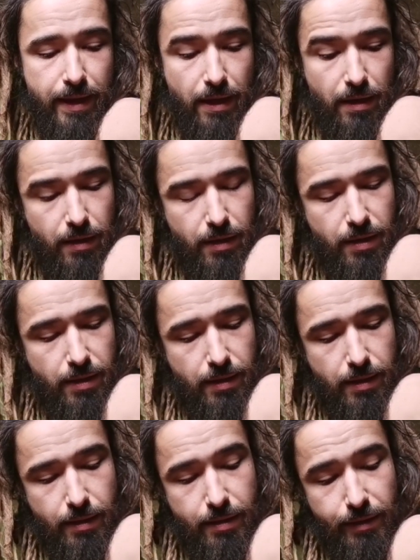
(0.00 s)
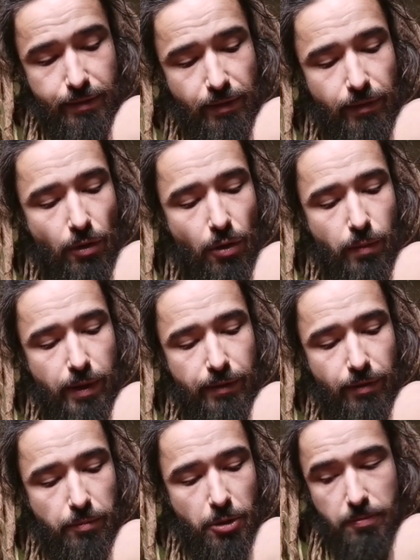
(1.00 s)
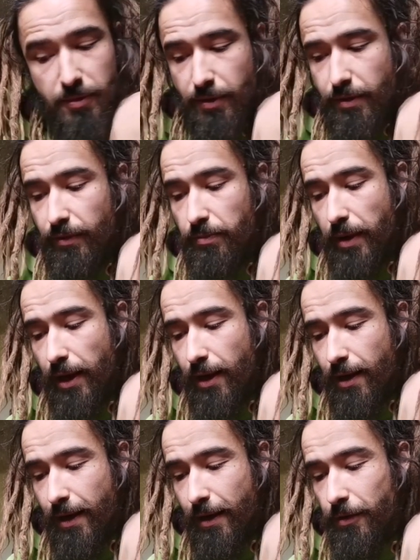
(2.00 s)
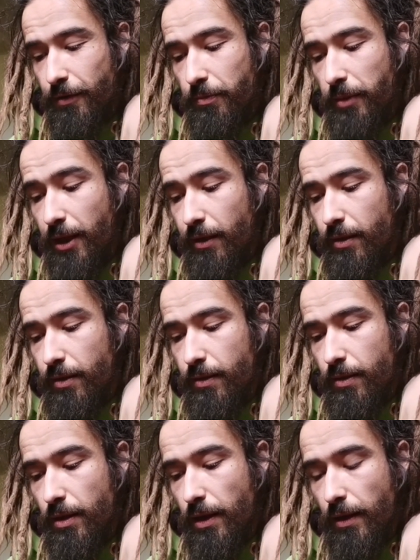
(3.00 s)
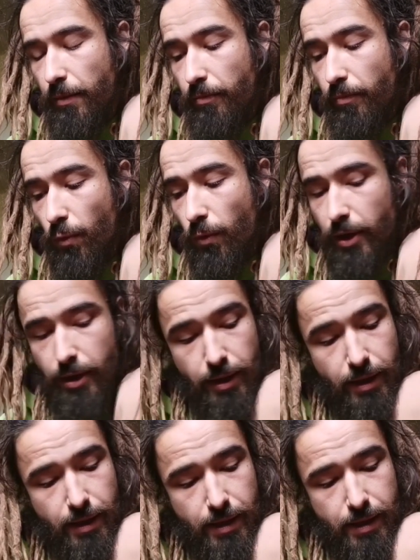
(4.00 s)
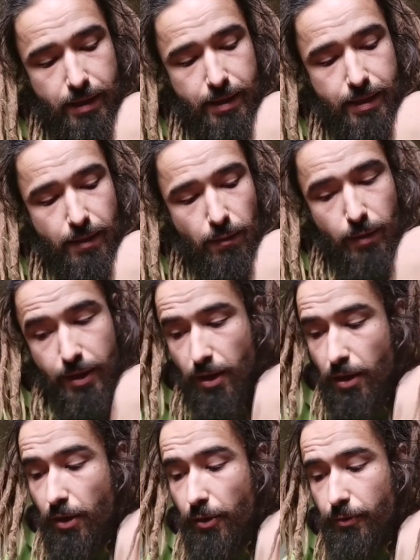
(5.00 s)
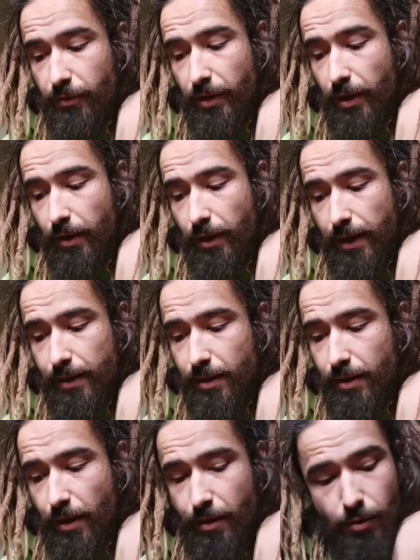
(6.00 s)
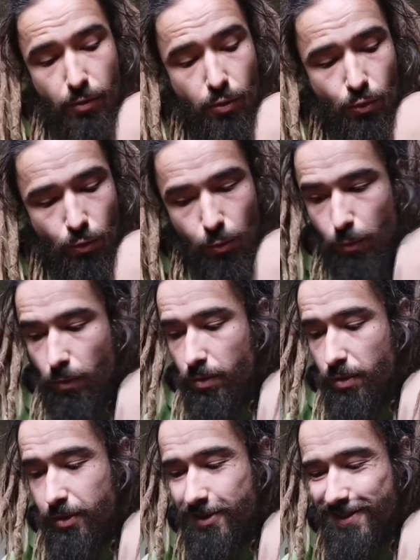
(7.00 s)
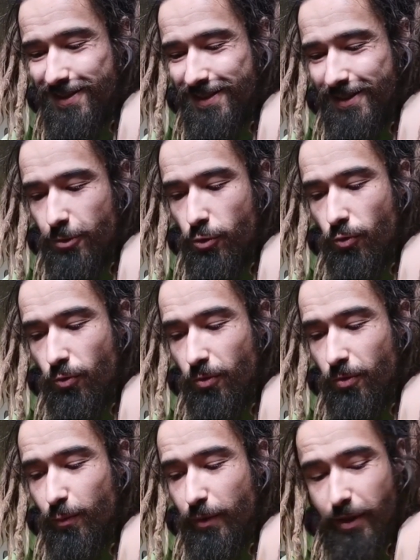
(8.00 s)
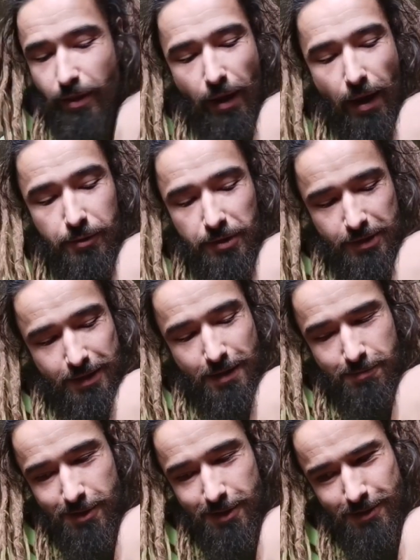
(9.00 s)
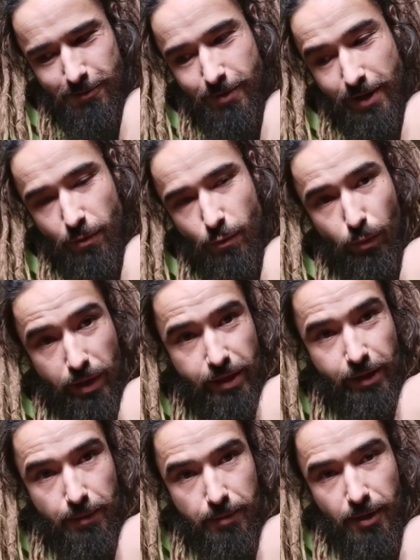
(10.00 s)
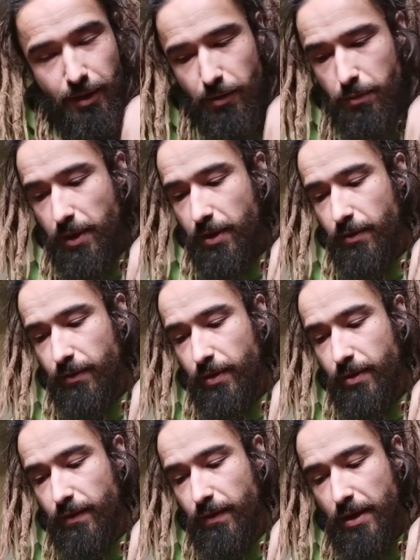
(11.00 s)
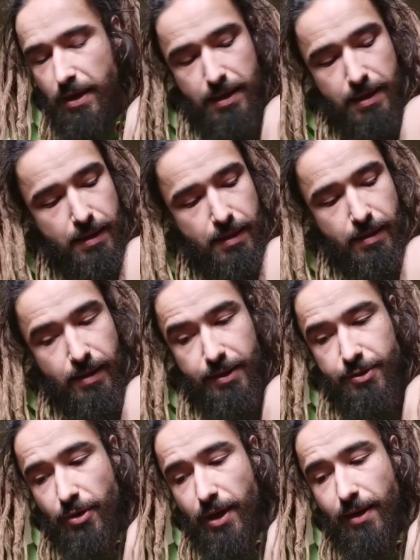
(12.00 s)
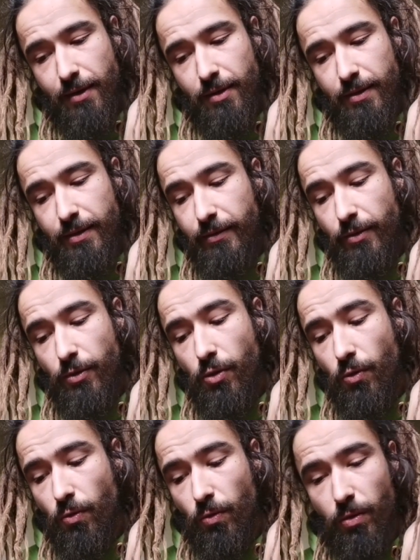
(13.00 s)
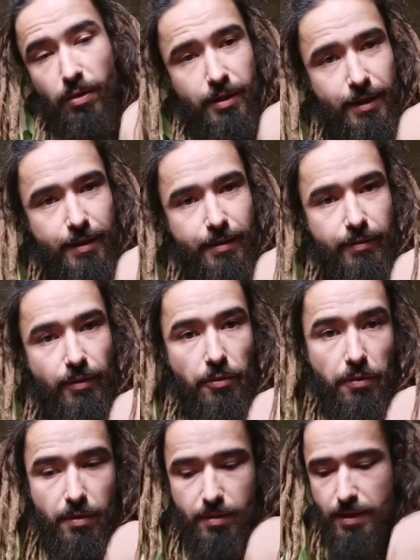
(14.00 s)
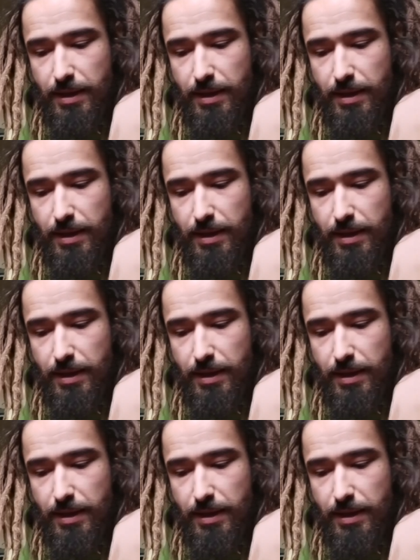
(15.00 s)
And this is always a moment, this making ends meet, um, where we're closing yet another hole. Hole without W and with W, because this a triangle is a hole in its own.